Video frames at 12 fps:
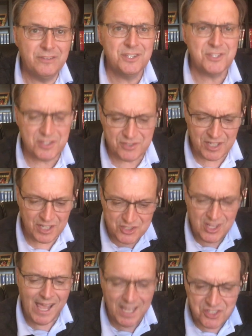This is the
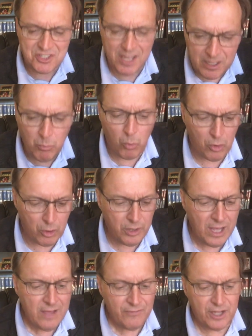exact same
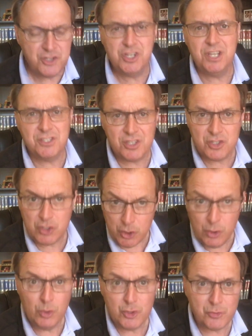word that Jesus
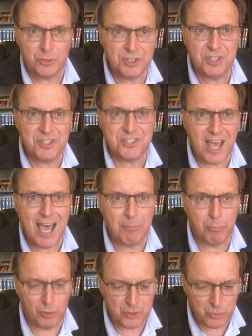used with the
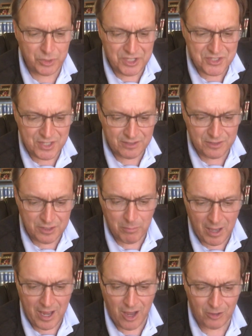disciples when he sent them
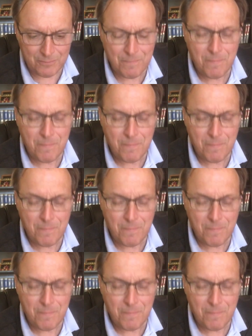out.